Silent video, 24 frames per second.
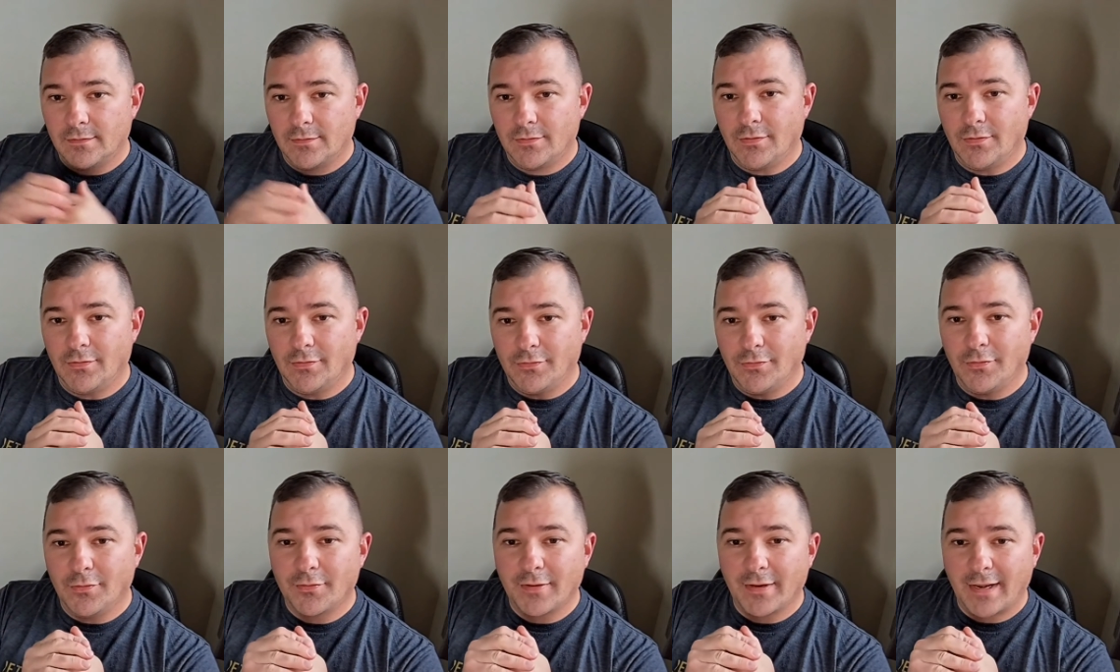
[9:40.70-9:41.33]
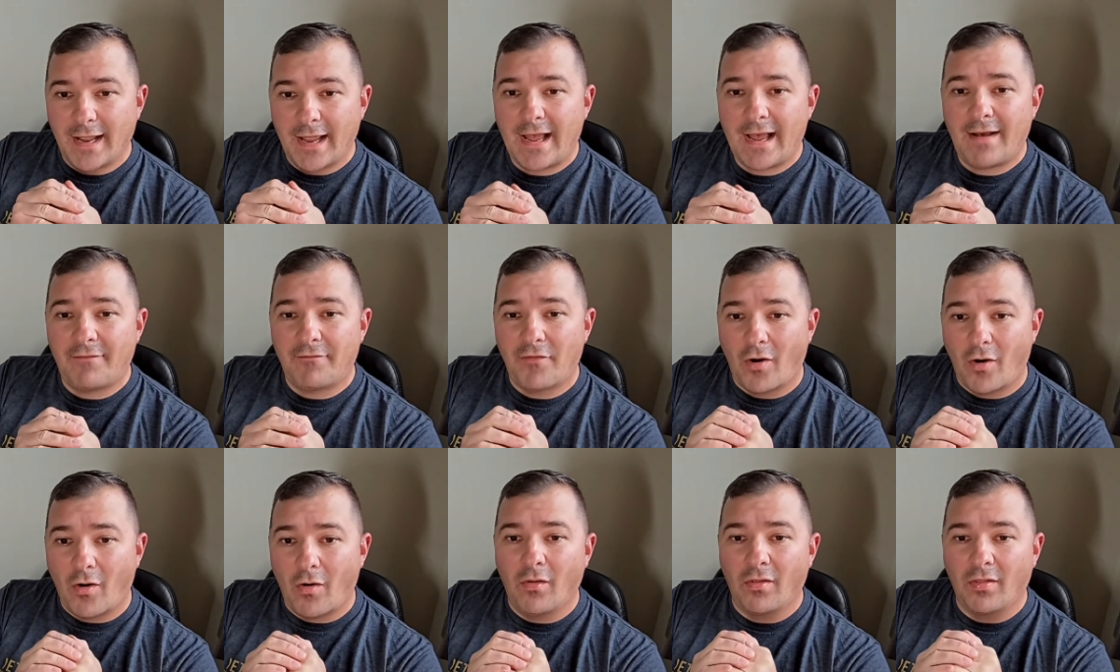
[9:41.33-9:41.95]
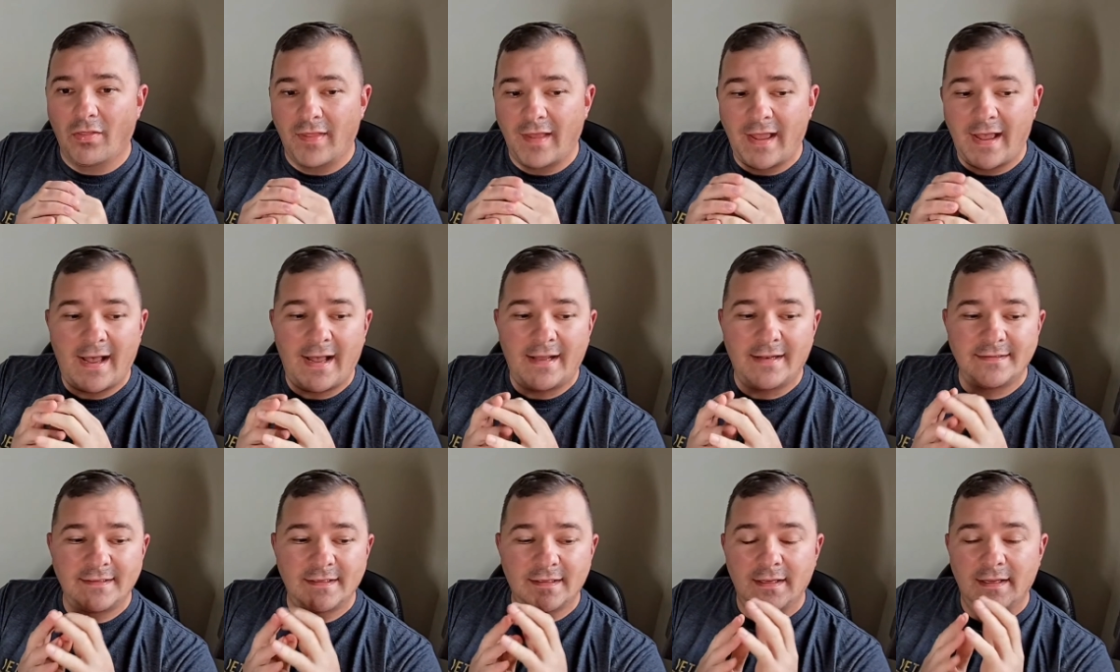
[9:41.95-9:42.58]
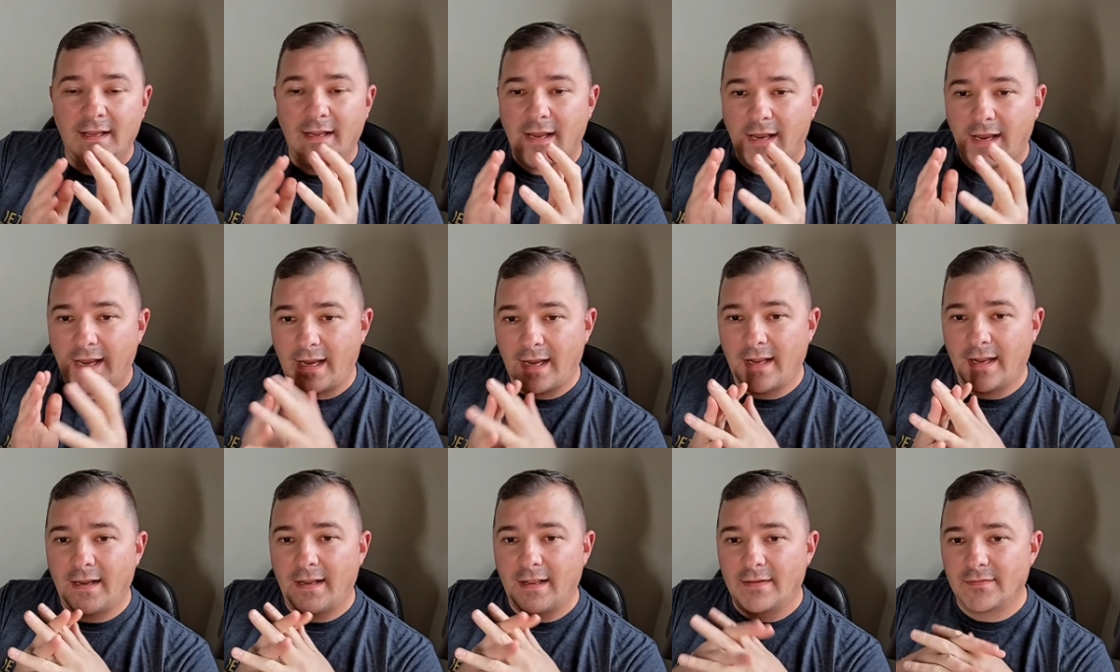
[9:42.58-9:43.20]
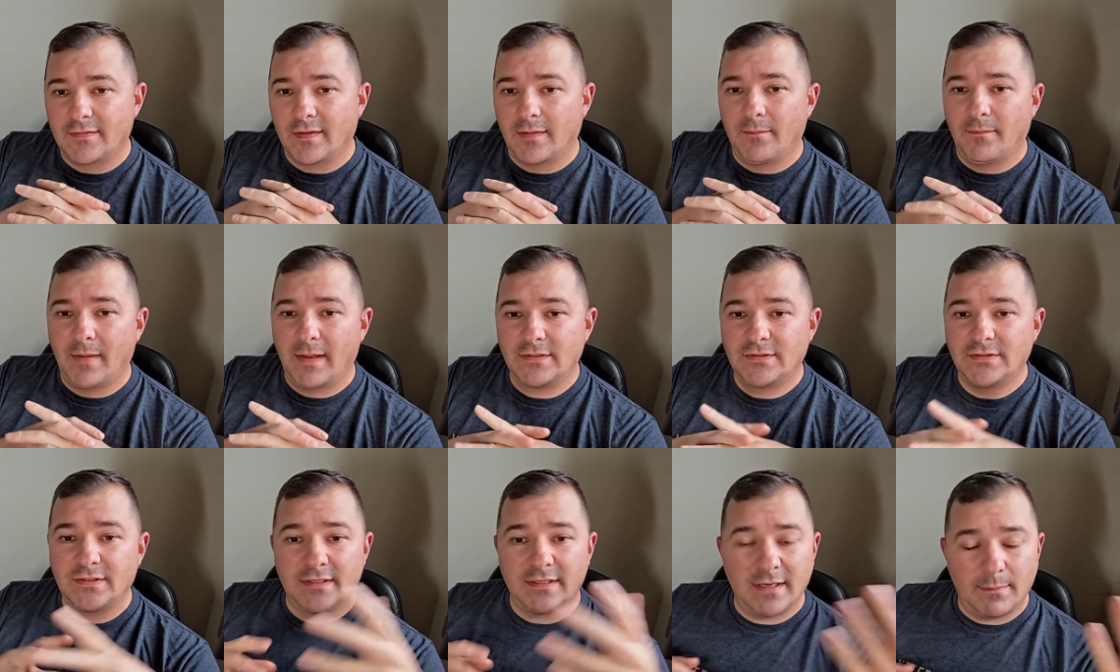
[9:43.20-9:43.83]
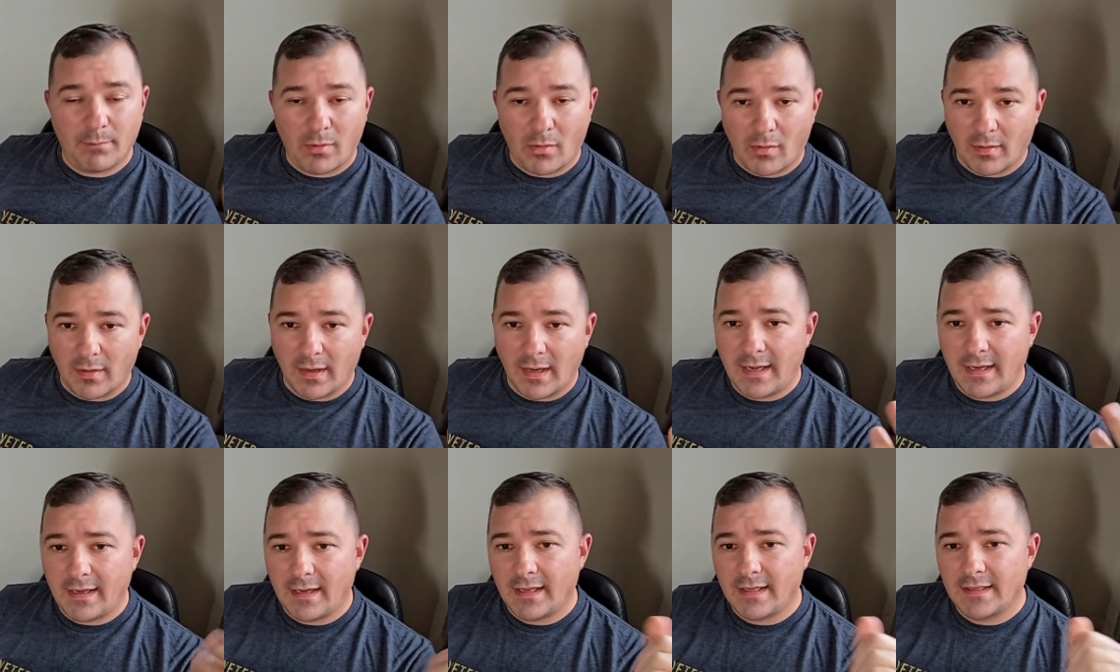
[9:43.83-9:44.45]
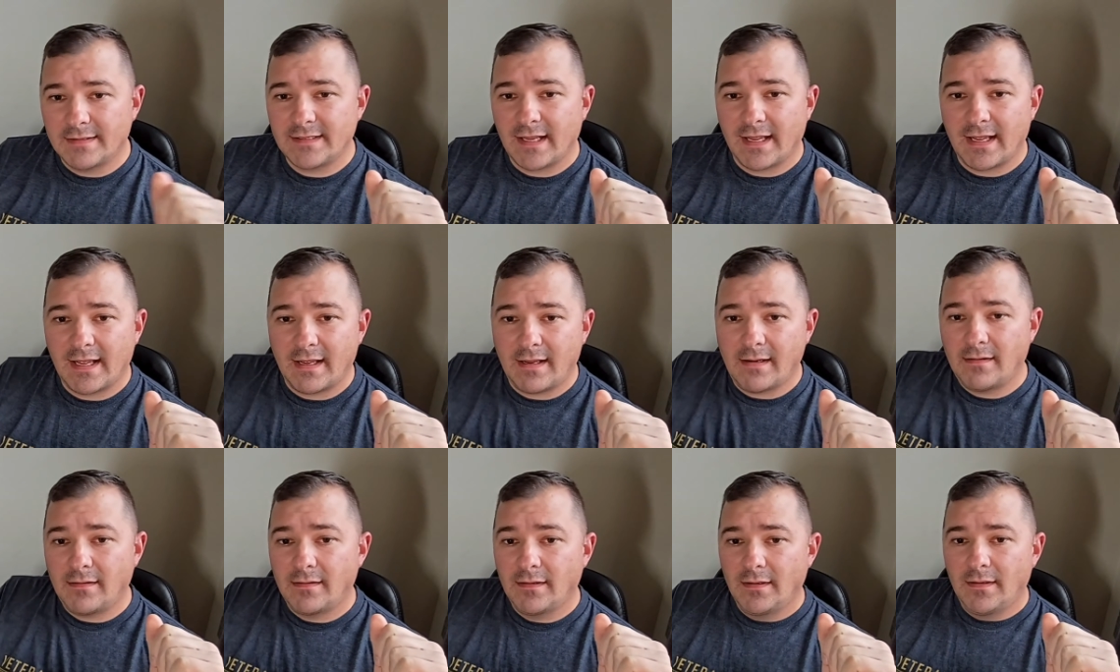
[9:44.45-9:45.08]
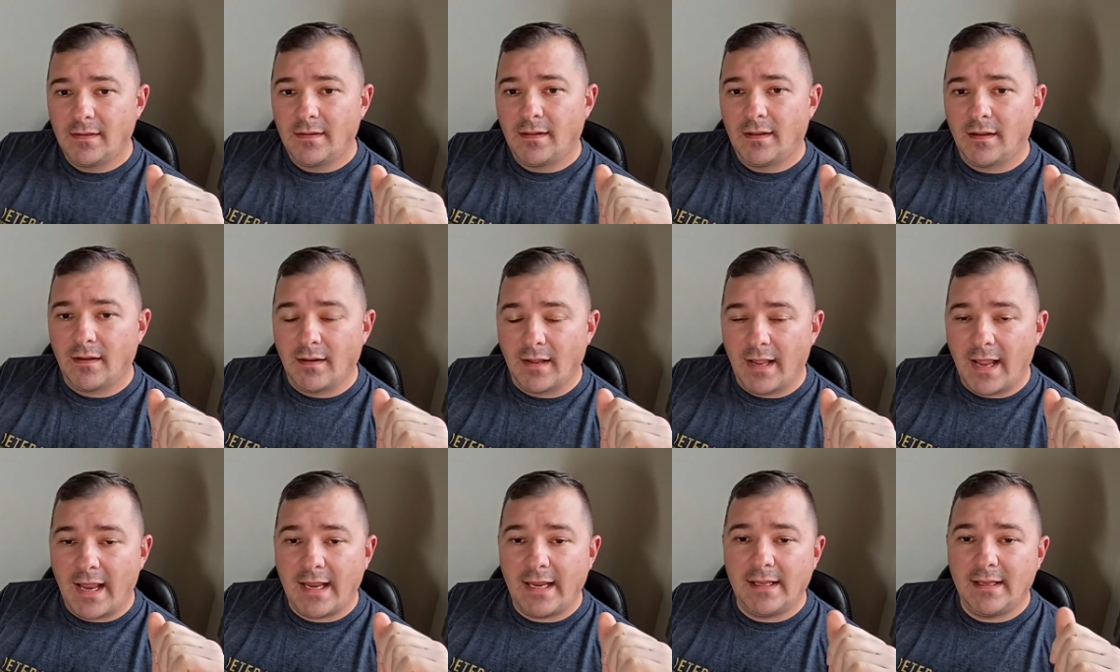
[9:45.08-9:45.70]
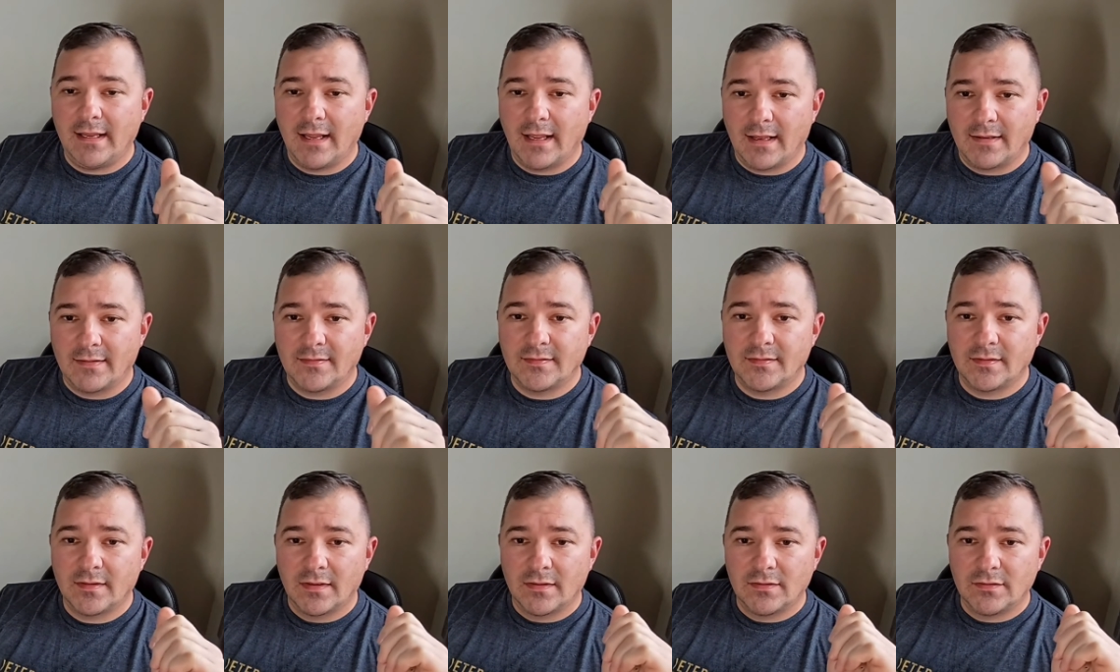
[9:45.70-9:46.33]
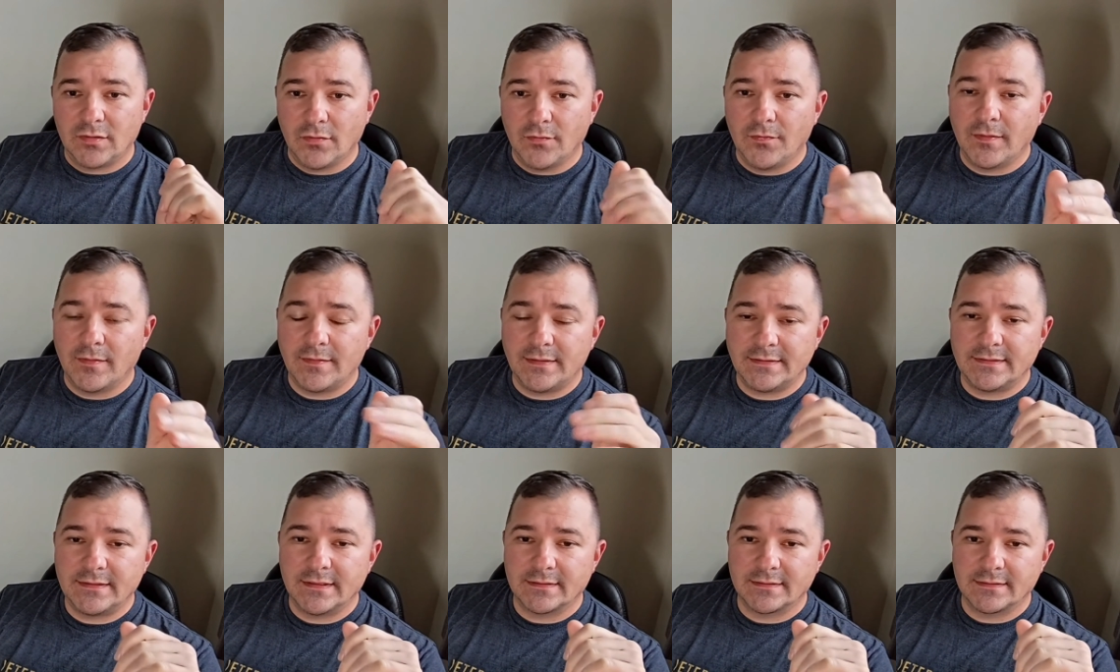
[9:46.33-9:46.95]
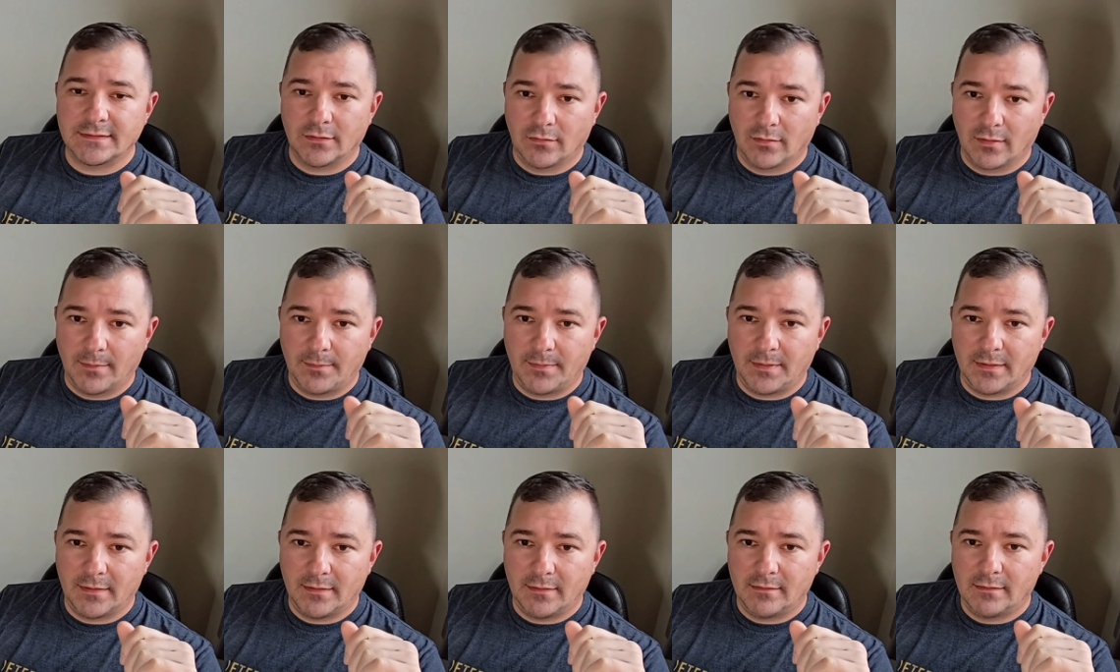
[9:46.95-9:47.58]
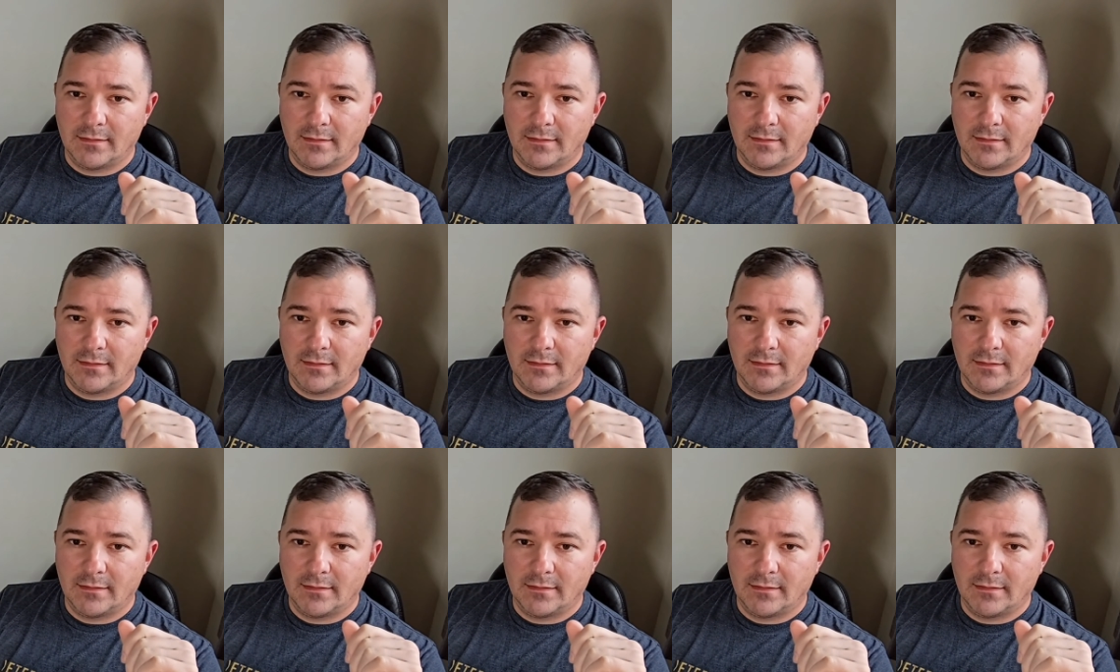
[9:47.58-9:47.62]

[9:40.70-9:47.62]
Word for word: you could have all that. And as I mentioned in part 8, it's AES 256 encrypted.